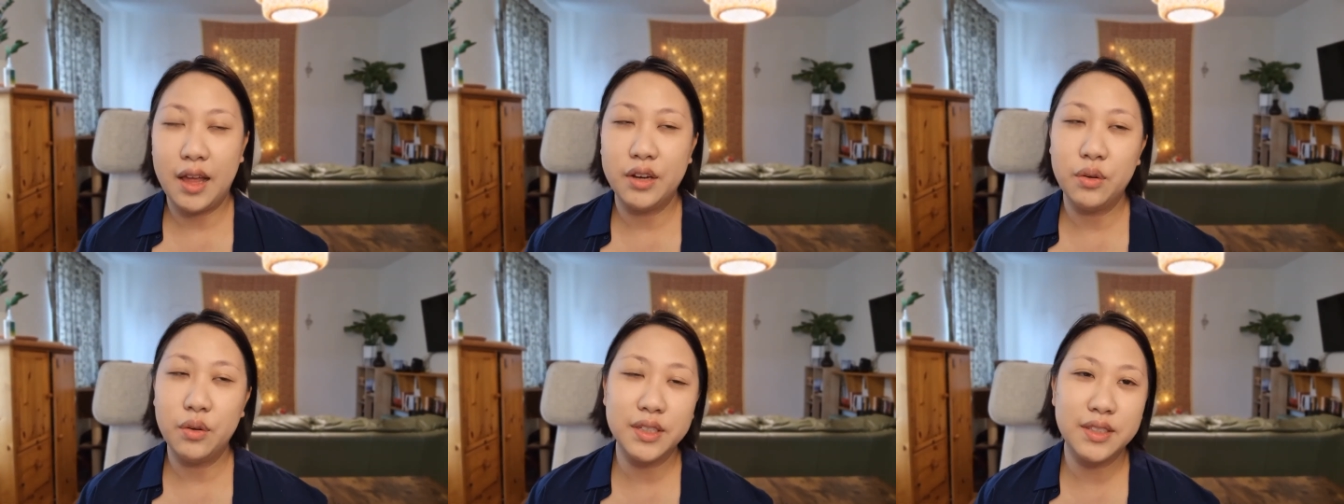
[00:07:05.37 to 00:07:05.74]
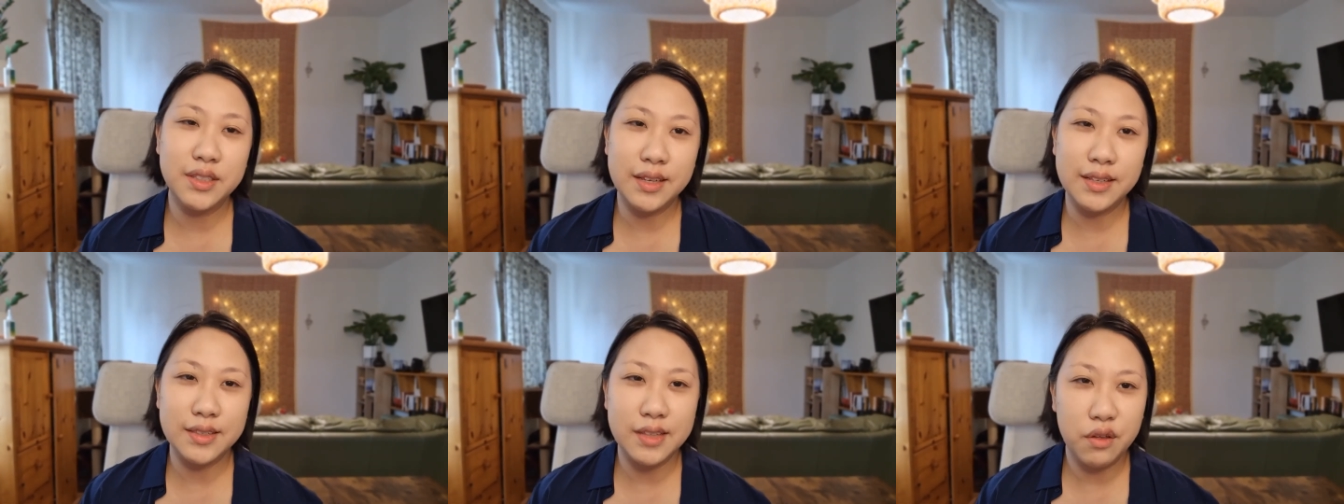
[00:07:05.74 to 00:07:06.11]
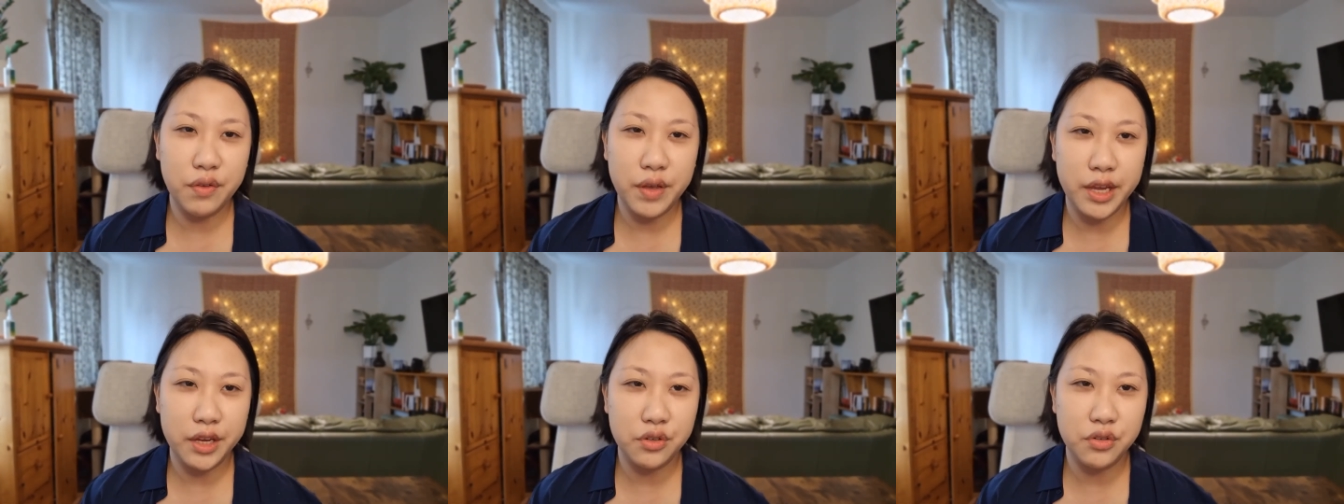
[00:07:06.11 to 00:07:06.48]
don't want to say
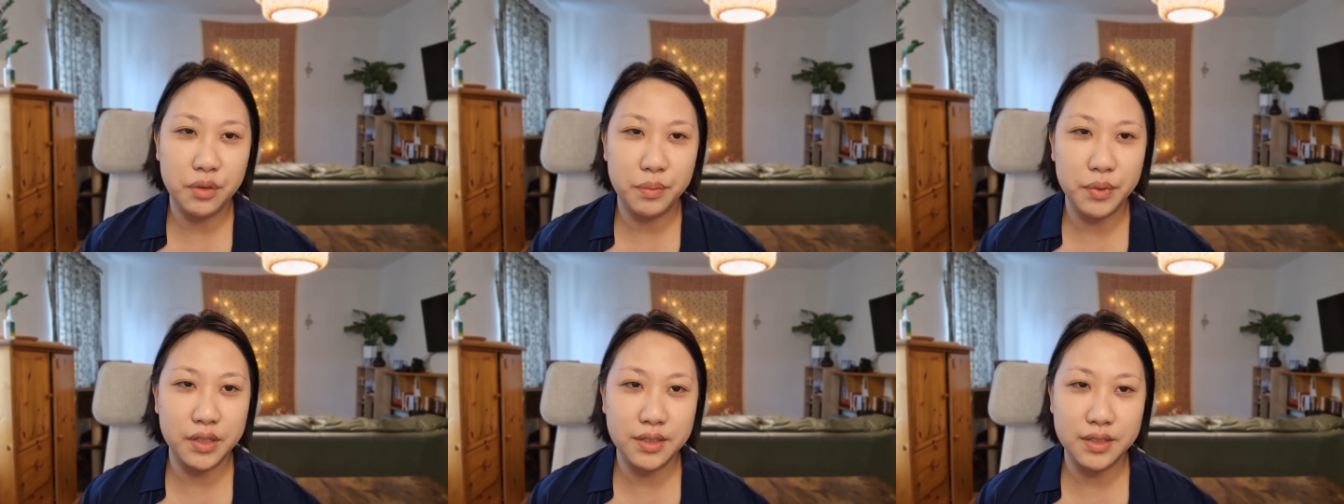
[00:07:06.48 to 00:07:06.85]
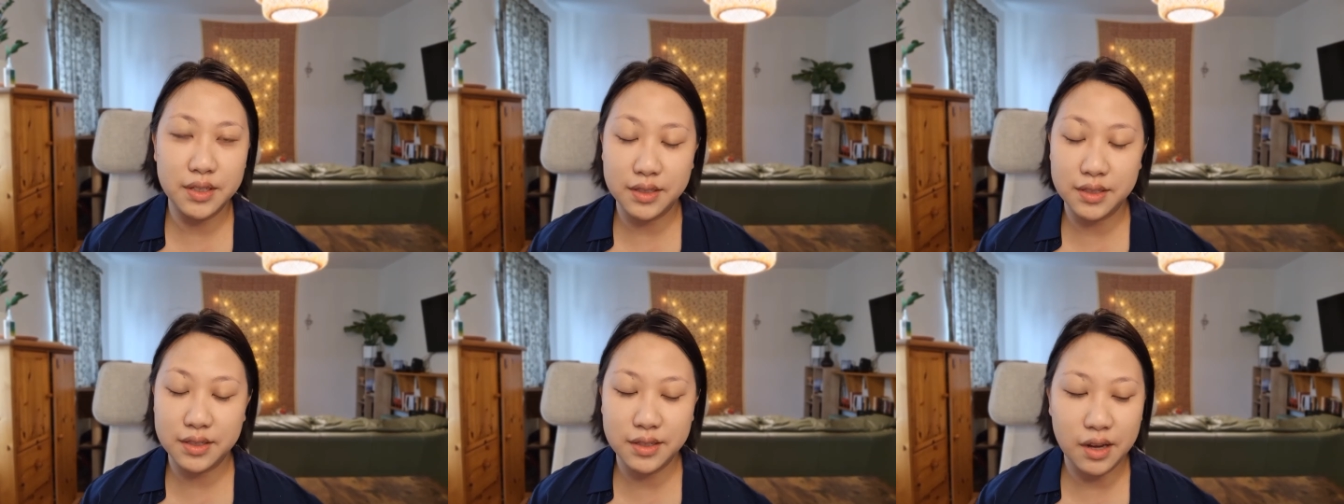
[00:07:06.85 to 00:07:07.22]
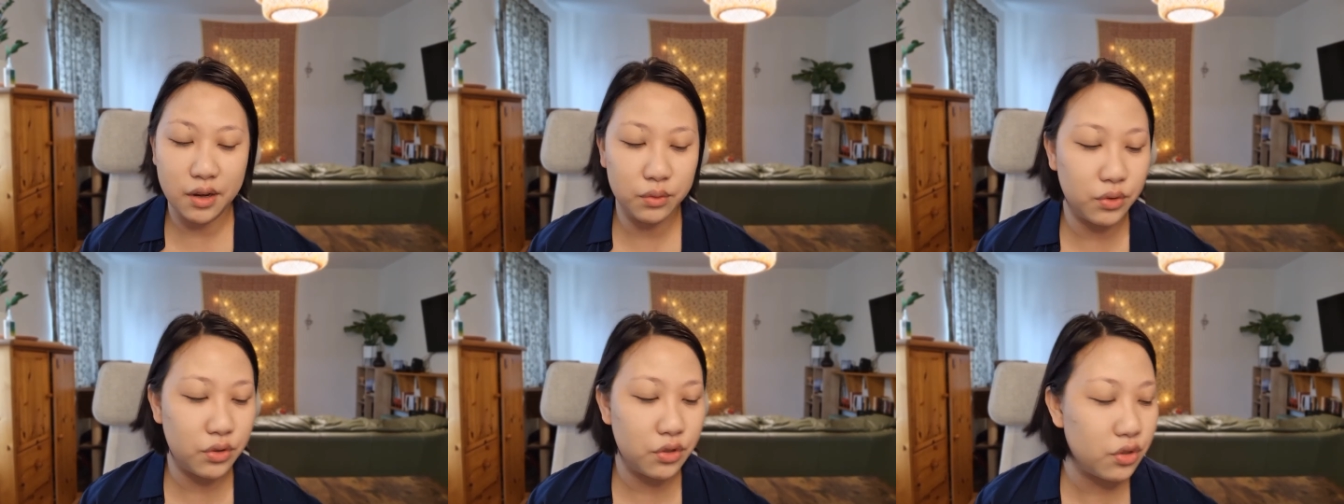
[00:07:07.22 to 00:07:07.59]
self-hatred because it
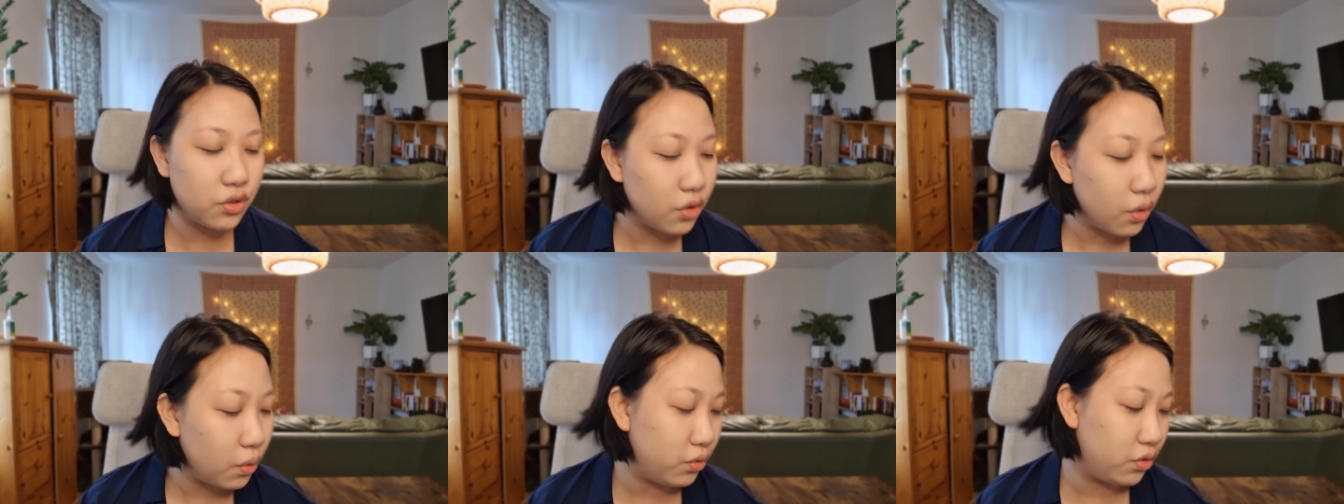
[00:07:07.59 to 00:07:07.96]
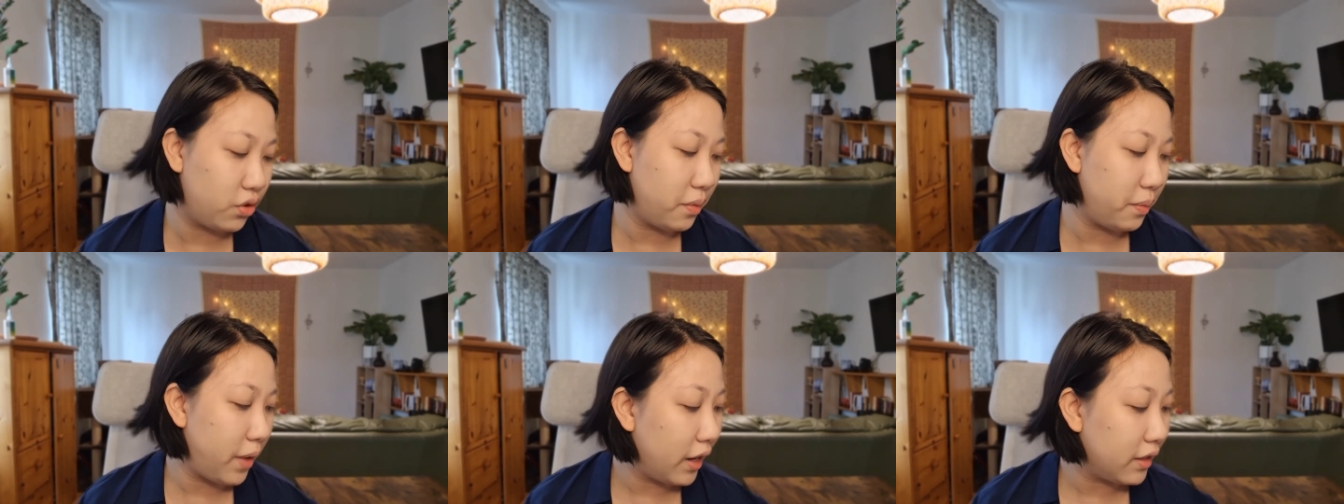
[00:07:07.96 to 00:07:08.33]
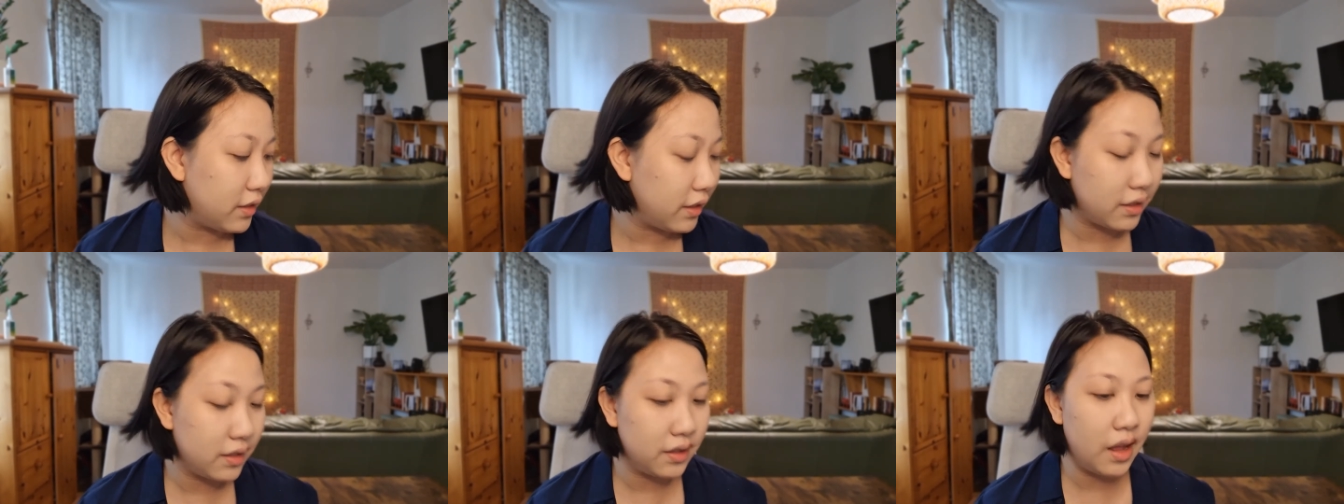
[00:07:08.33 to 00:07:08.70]
sounds so dramatic.